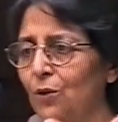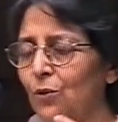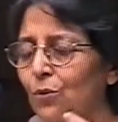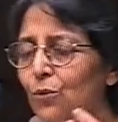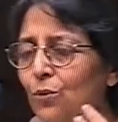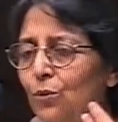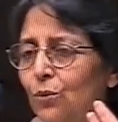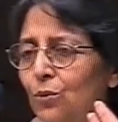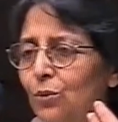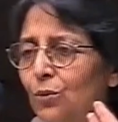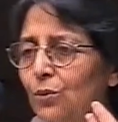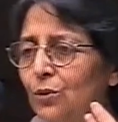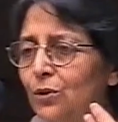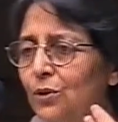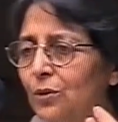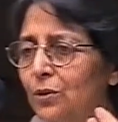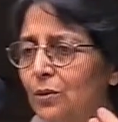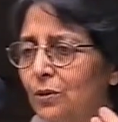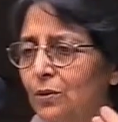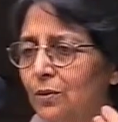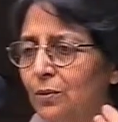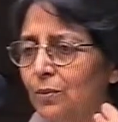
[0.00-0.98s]
who
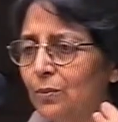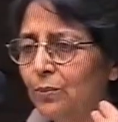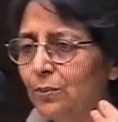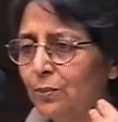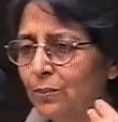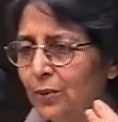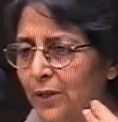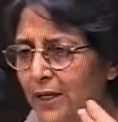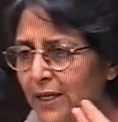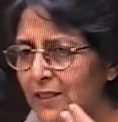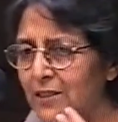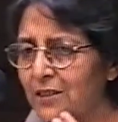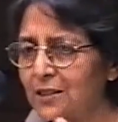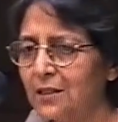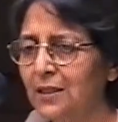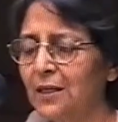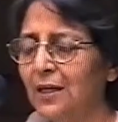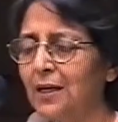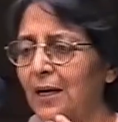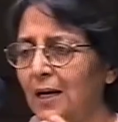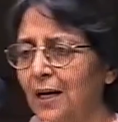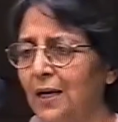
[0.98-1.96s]
breaks
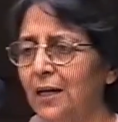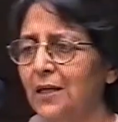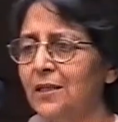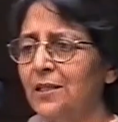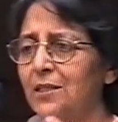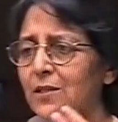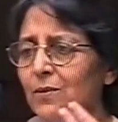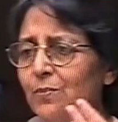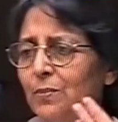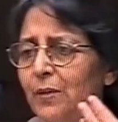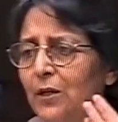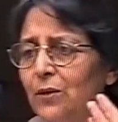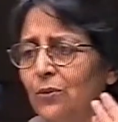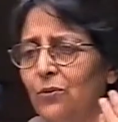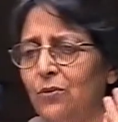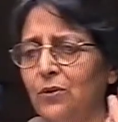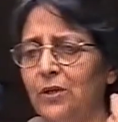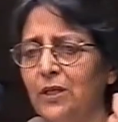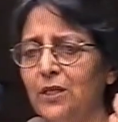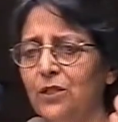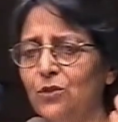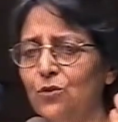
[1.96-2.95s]
the class
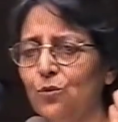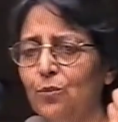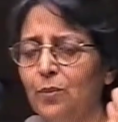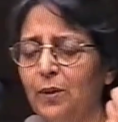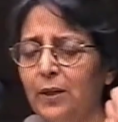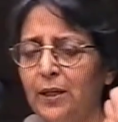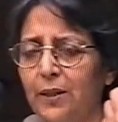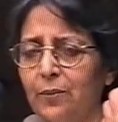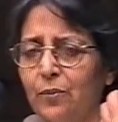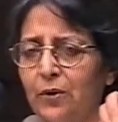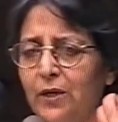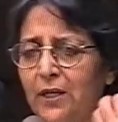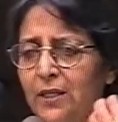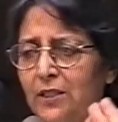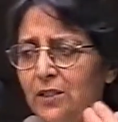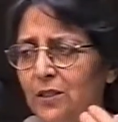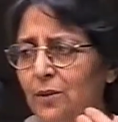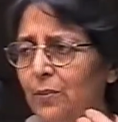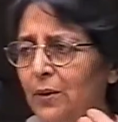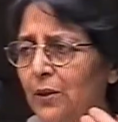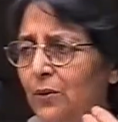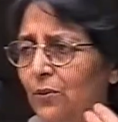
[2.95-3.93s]
boundaries, who
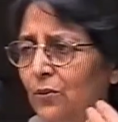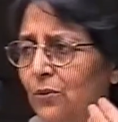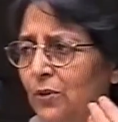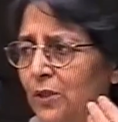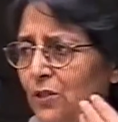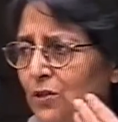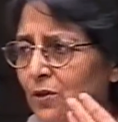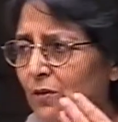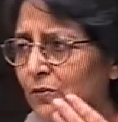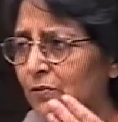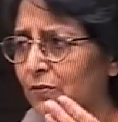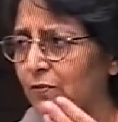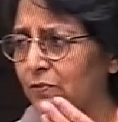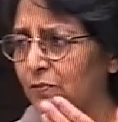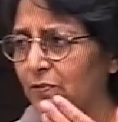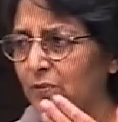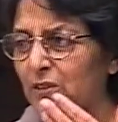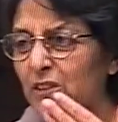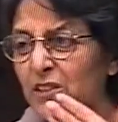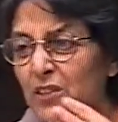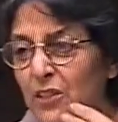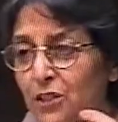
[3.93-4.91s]
breaks the boundaries of
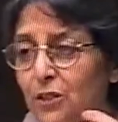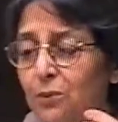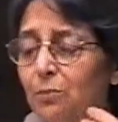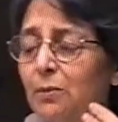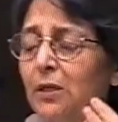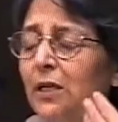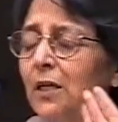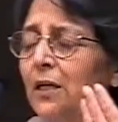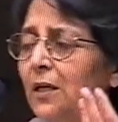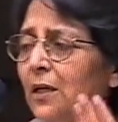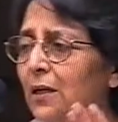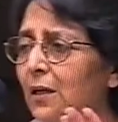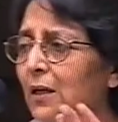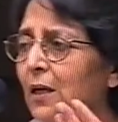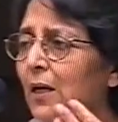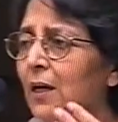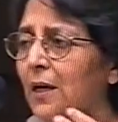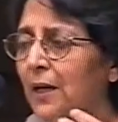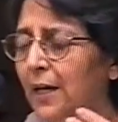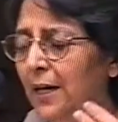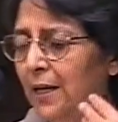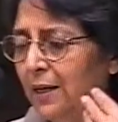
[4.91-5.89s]
decision-making
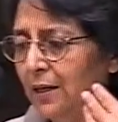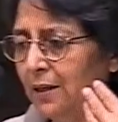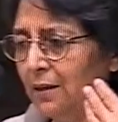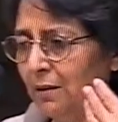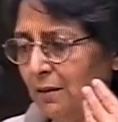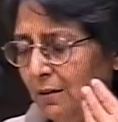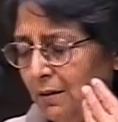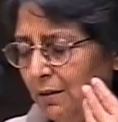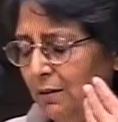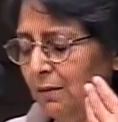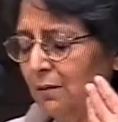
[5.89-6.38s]
and